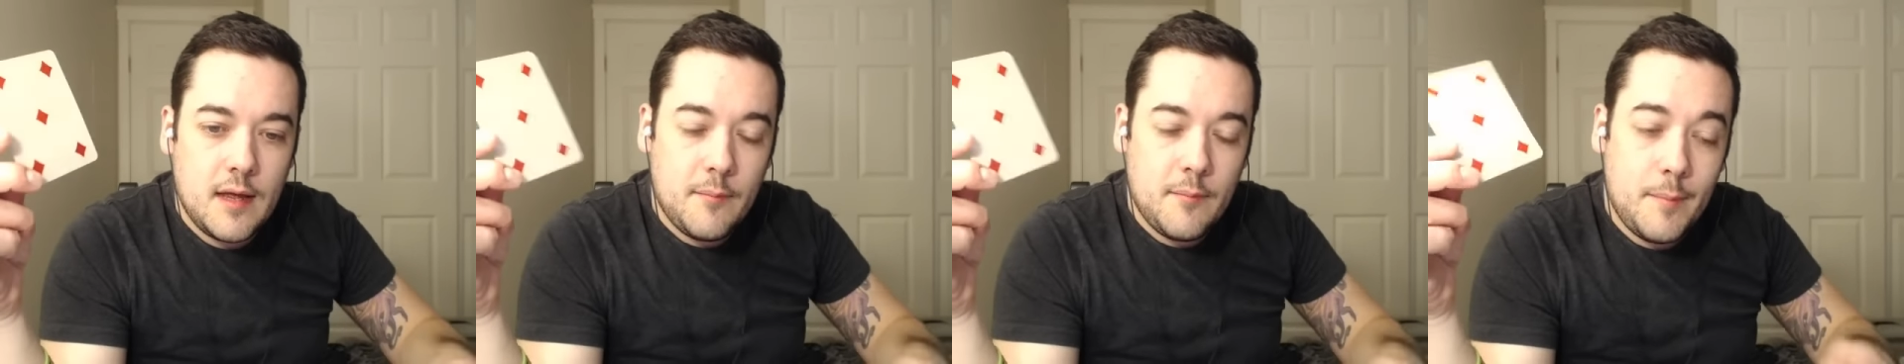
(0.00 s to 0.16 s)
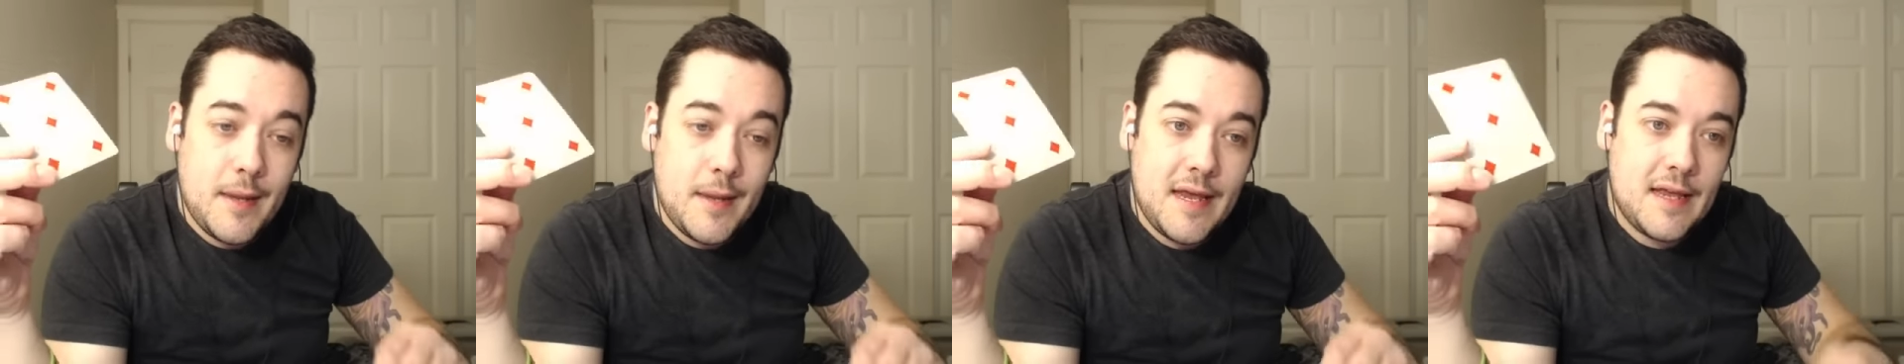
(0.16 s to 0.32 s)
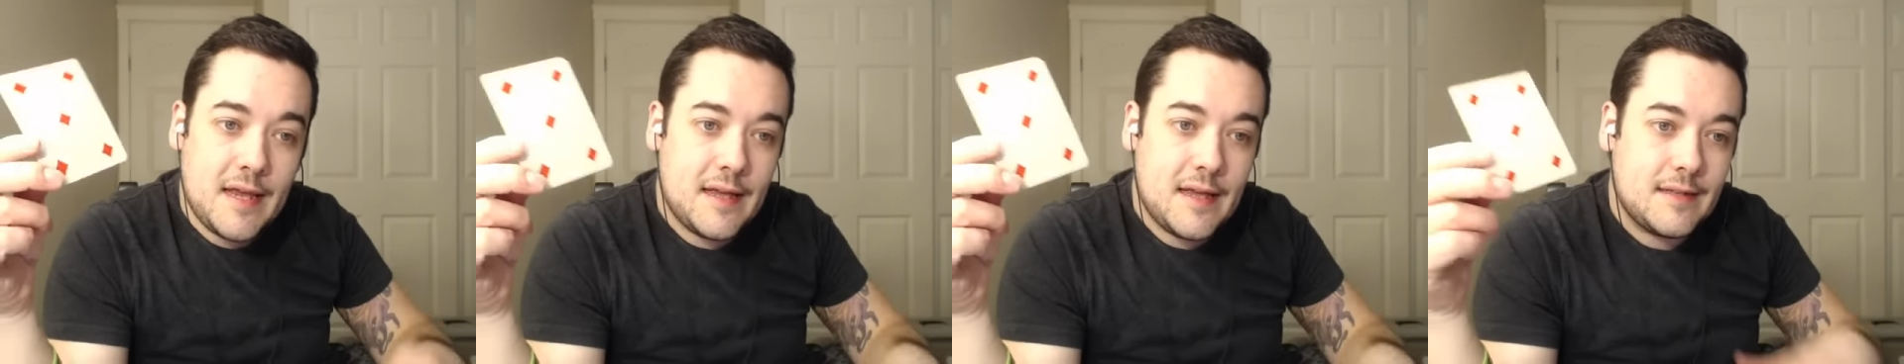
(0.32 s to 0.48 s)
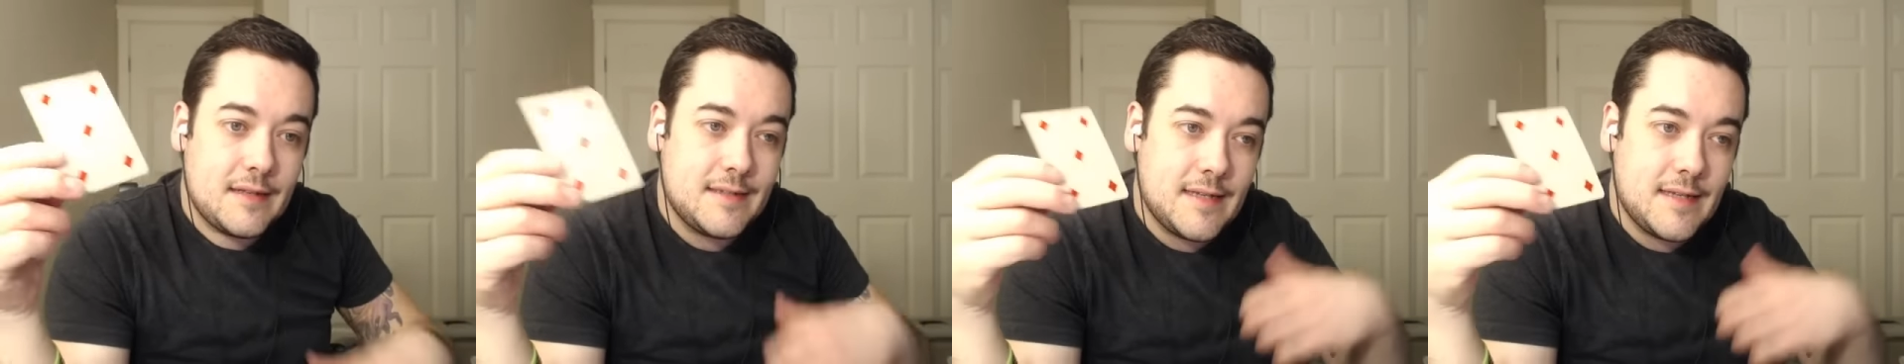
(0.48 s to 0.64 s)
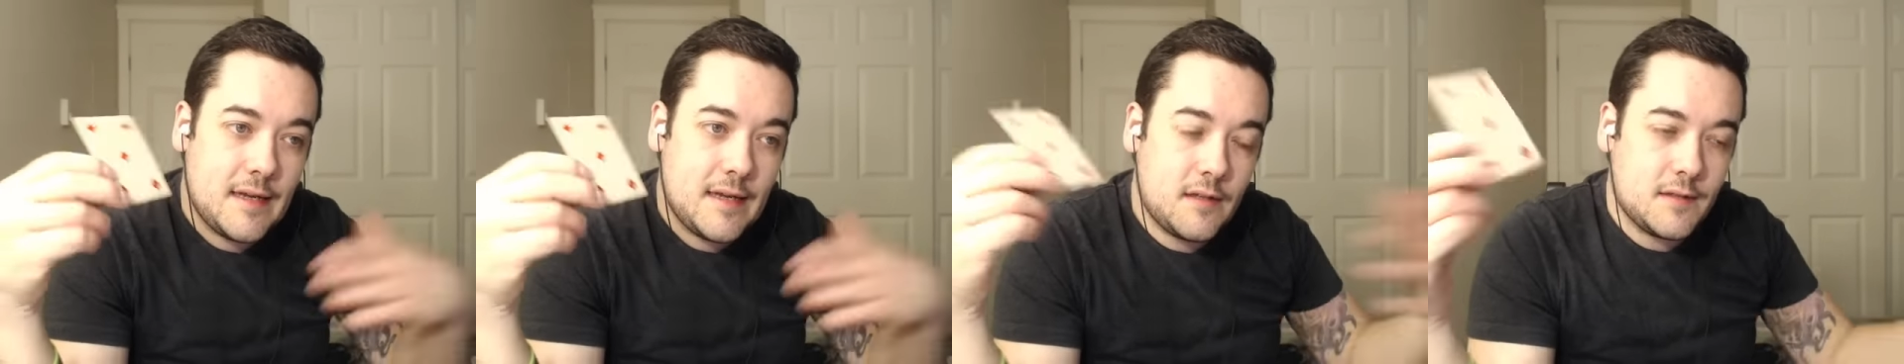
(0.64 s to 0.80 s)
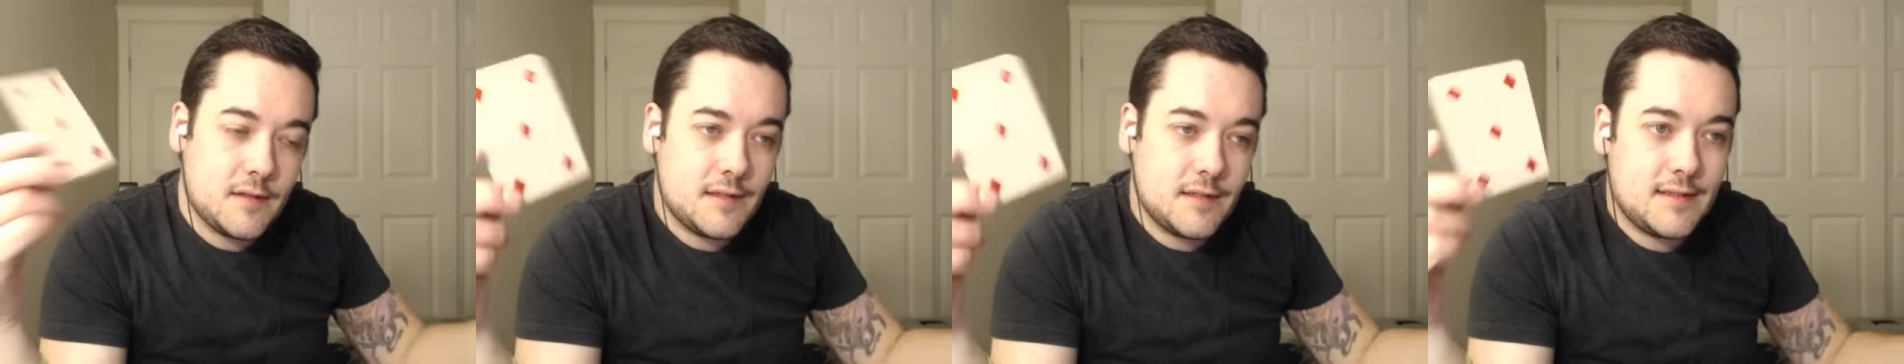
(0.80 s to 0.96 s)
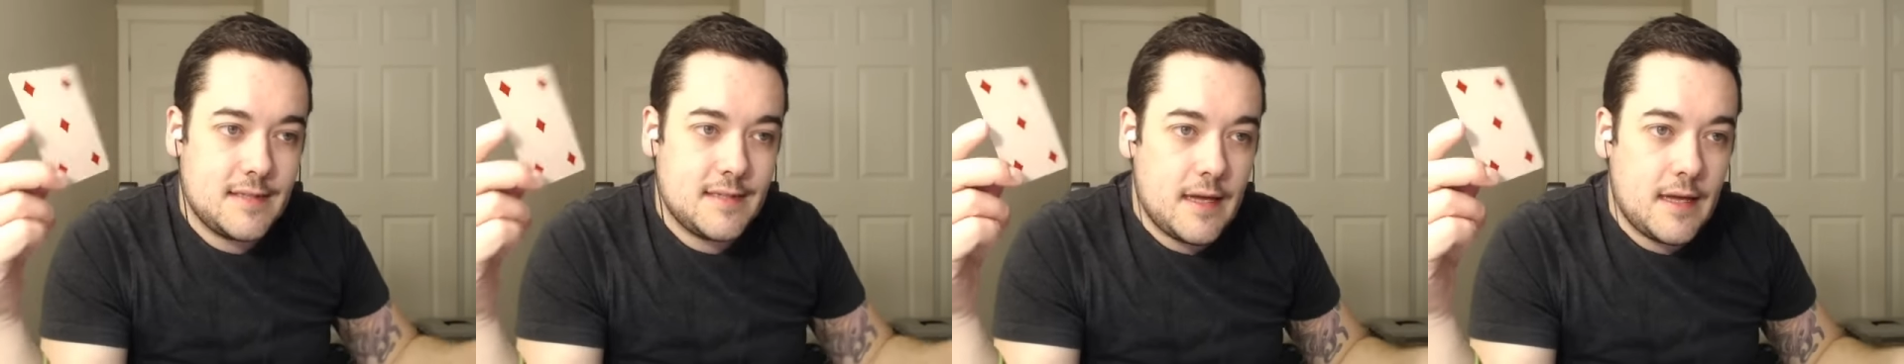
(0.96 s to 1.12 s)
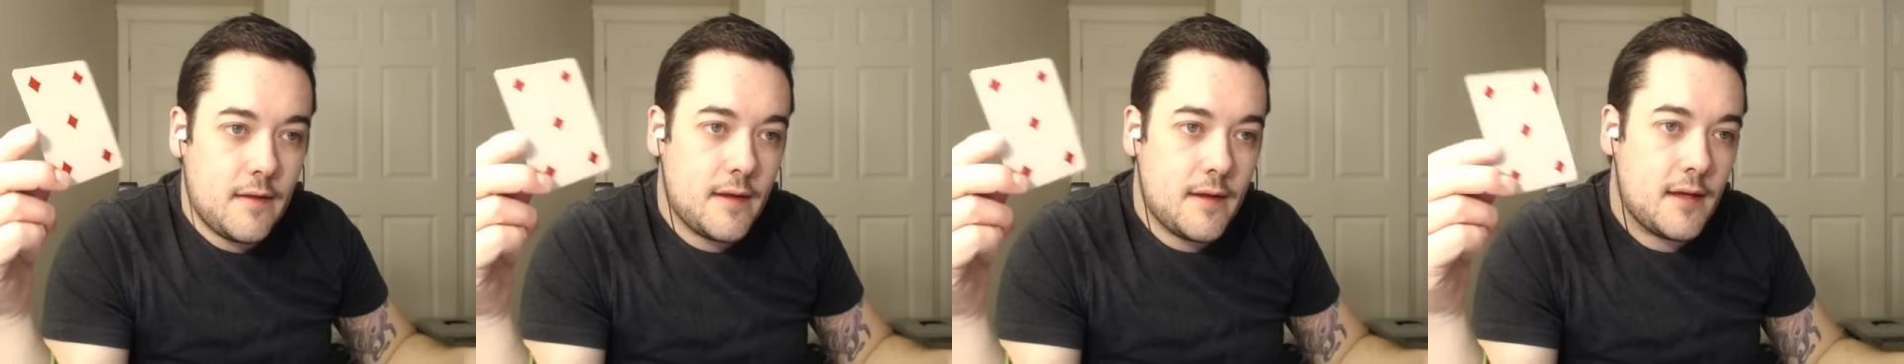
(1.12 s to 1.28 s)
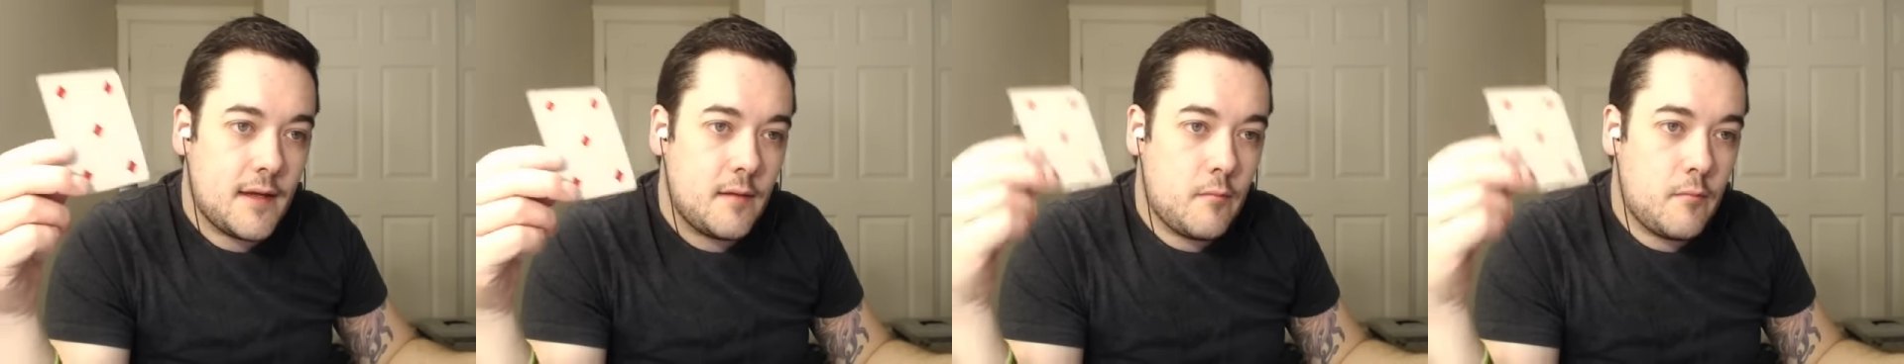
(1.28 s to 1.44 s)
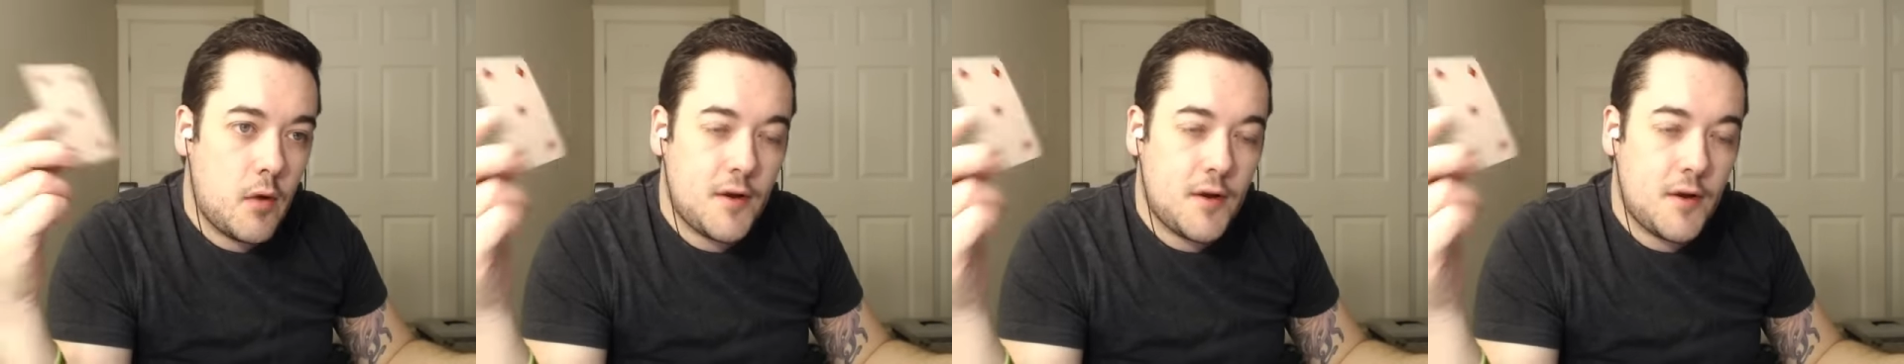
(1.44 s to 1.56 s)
being in sales and selling and